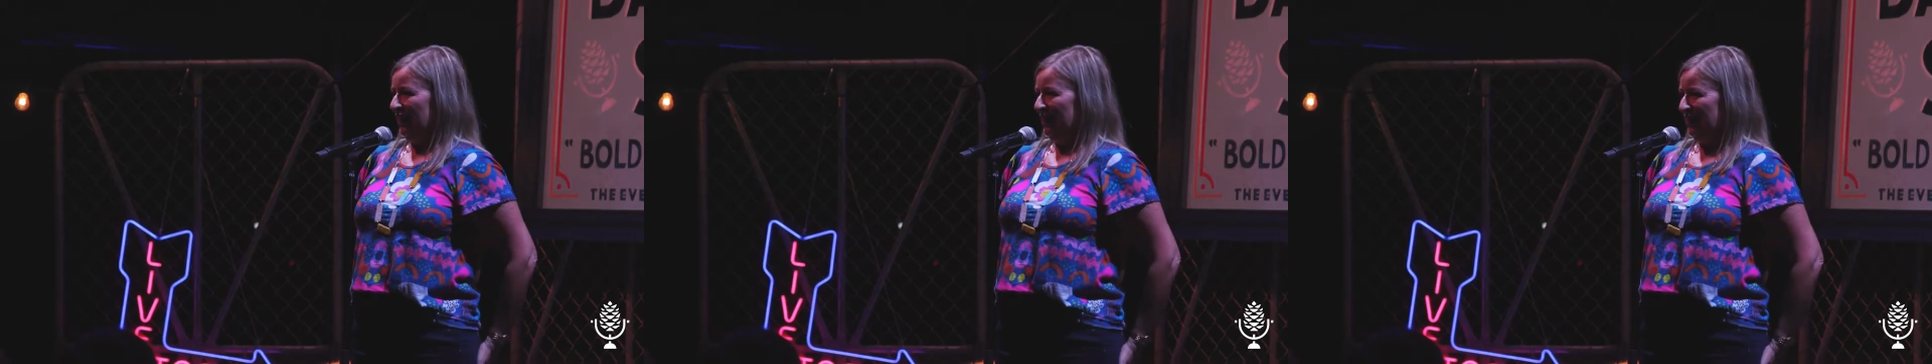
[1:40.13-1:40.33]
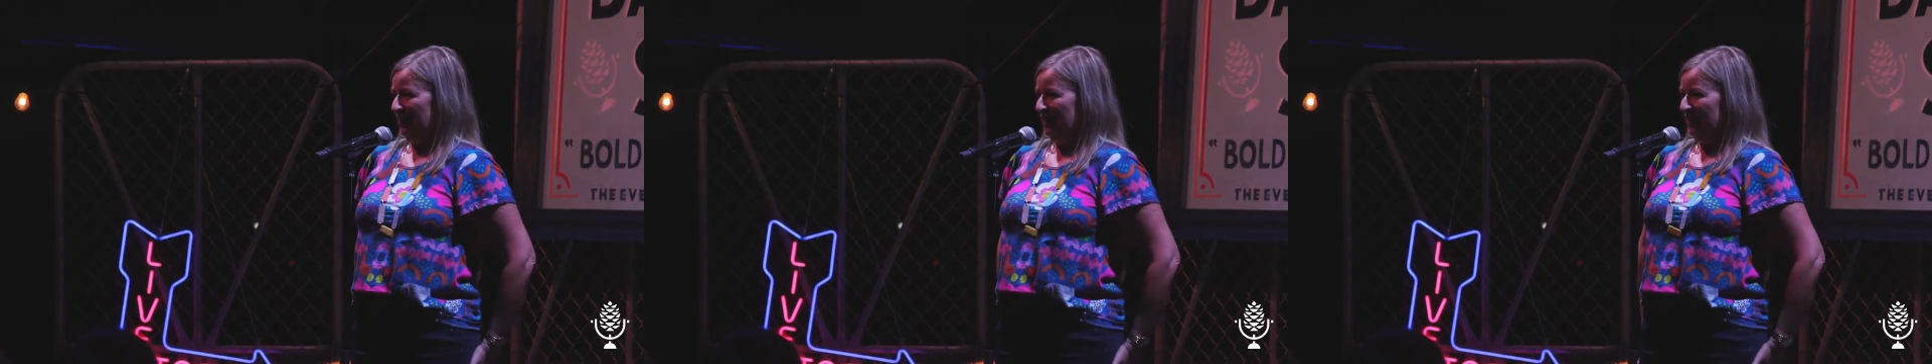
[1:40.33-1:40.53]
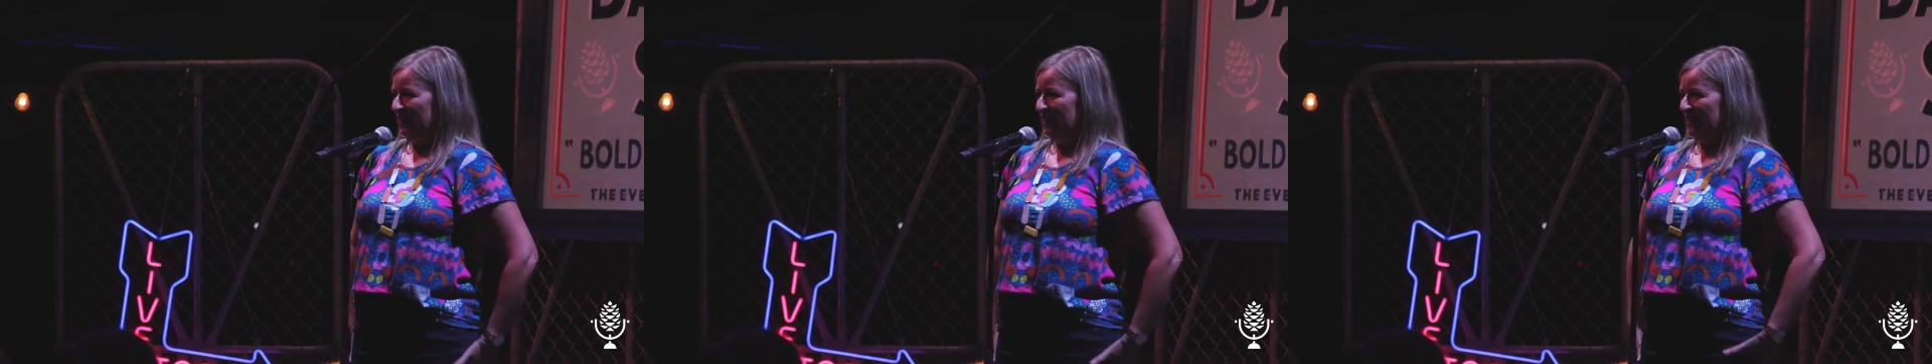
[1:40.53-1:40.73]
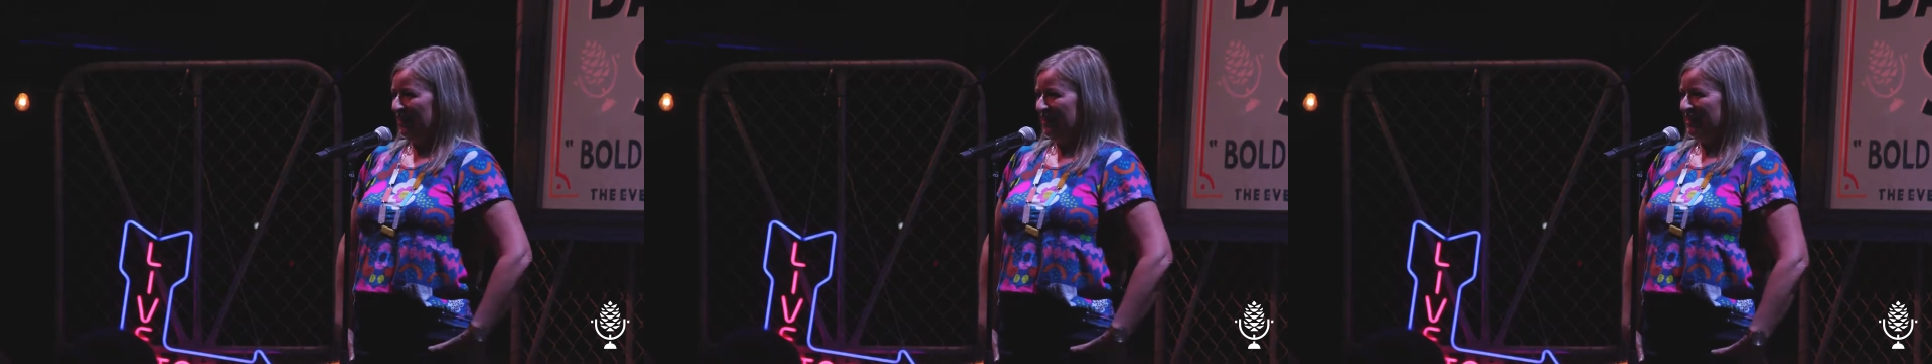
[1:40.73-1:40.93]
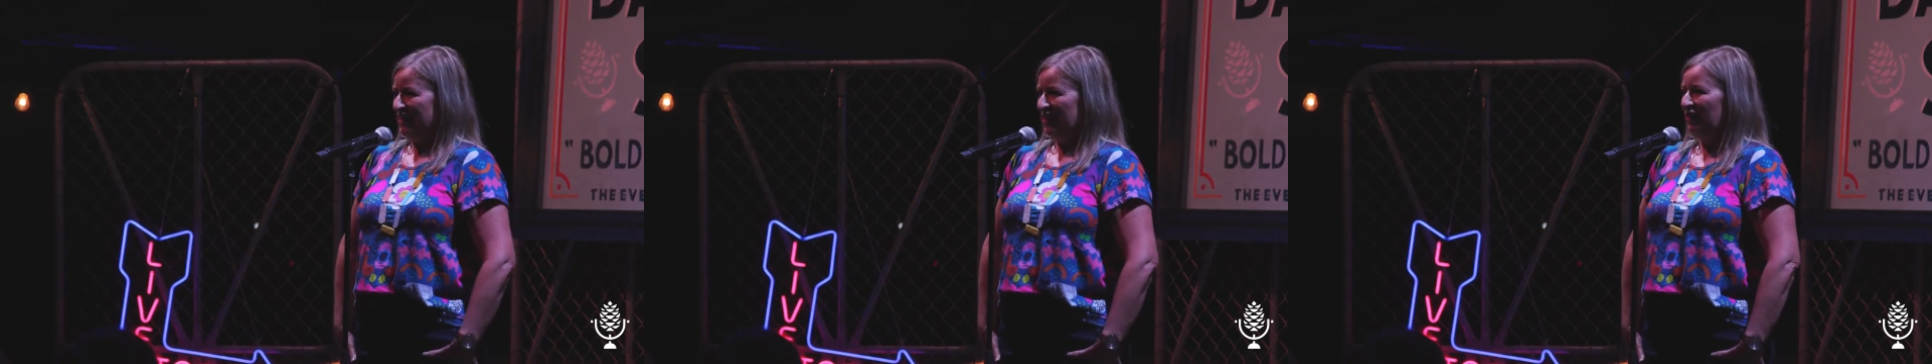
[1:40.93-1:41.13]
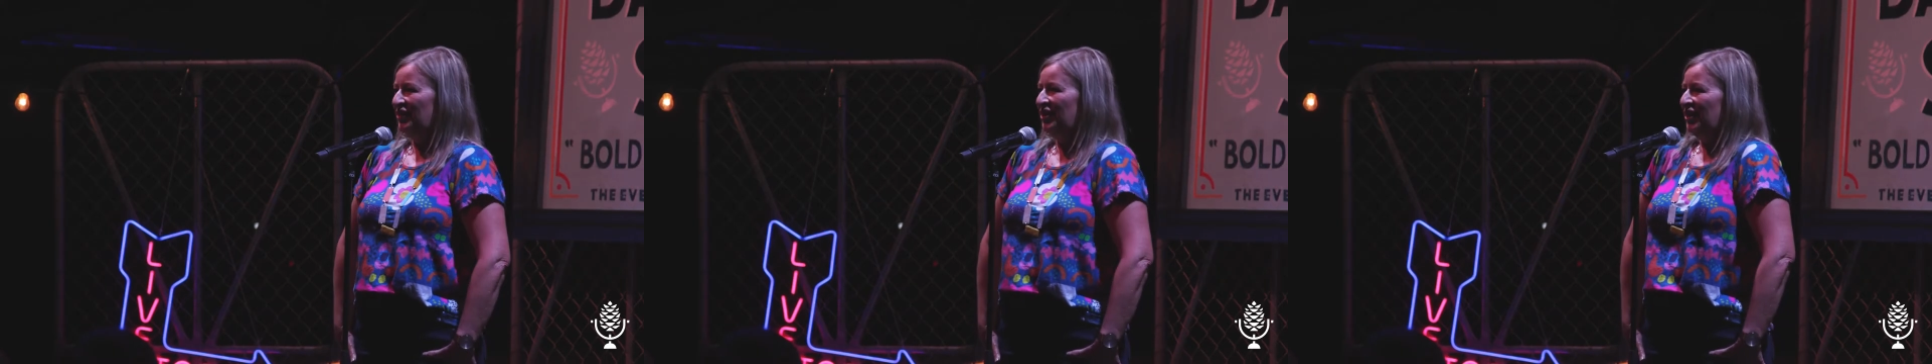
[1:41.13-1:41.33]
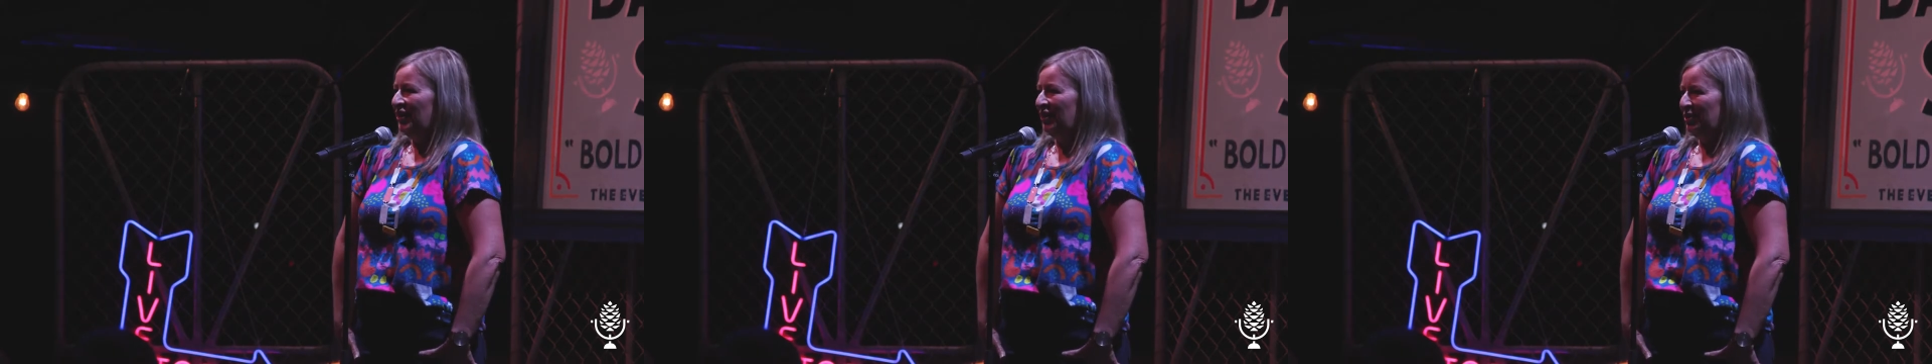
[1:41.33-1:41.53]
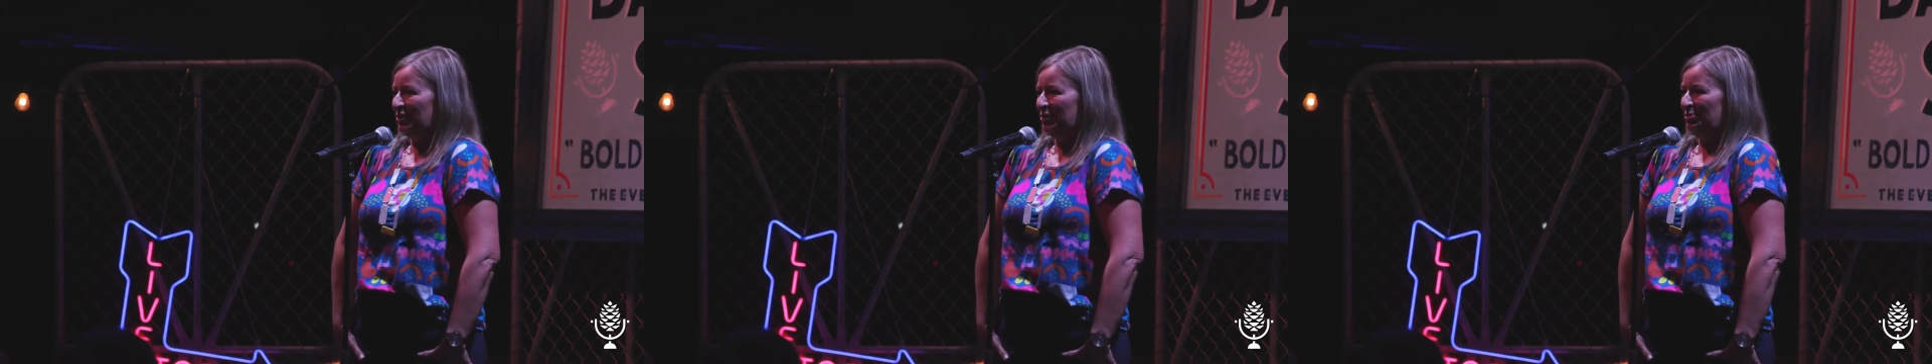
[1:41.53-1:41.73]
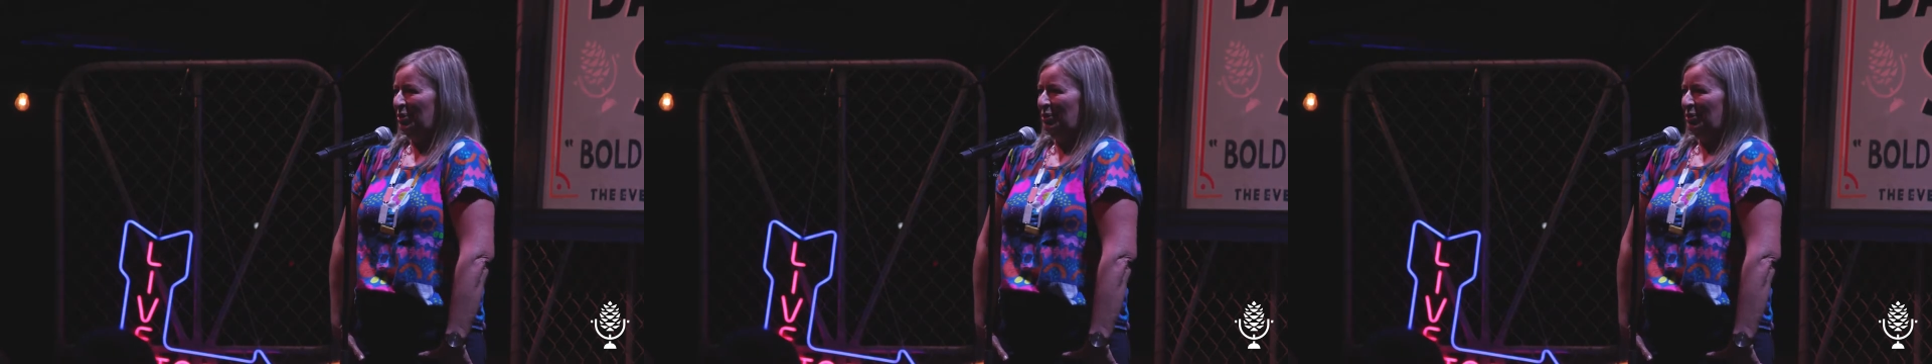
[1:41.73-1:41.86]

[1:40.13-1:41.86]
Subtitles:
37-year-old